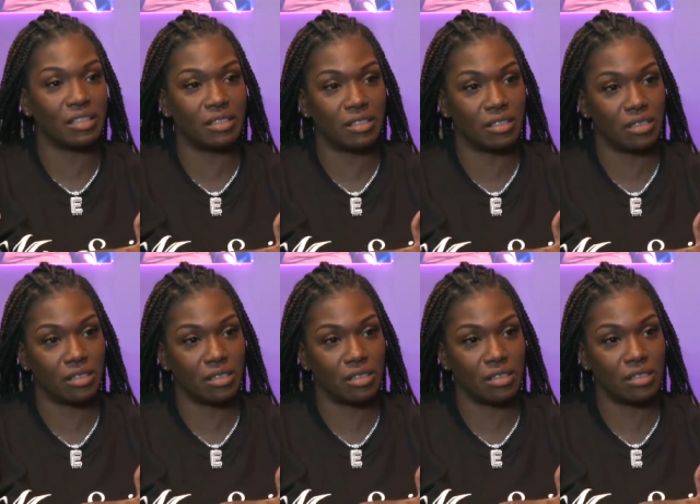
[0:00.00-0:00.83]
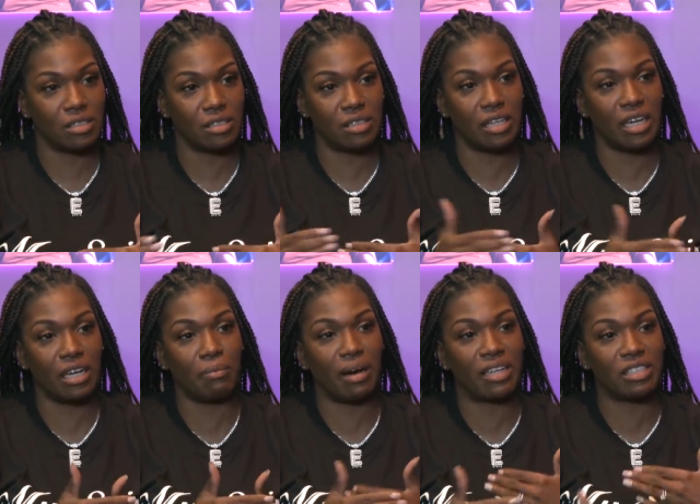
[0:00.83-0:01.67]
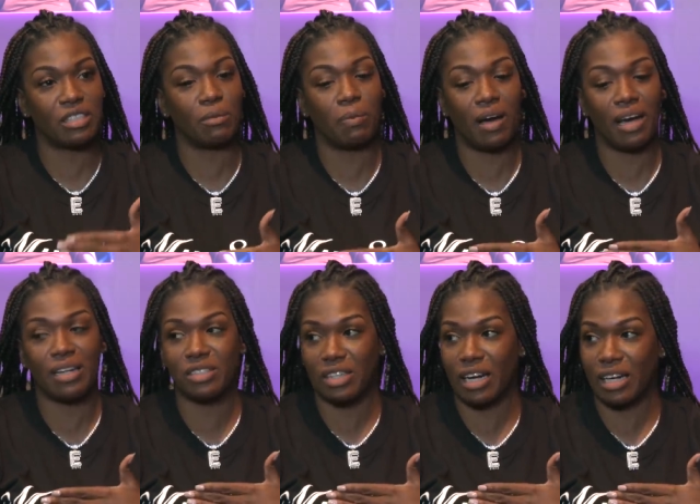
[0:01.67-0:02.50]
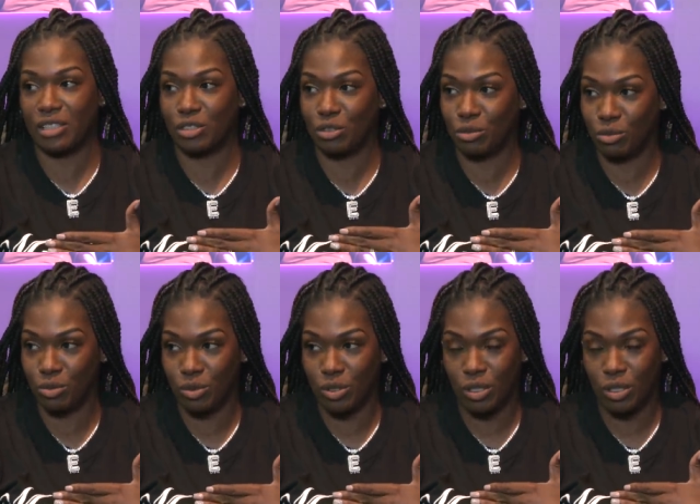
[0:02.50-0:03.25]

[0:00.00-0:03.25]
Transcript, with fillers: letter to everybody she apologized to.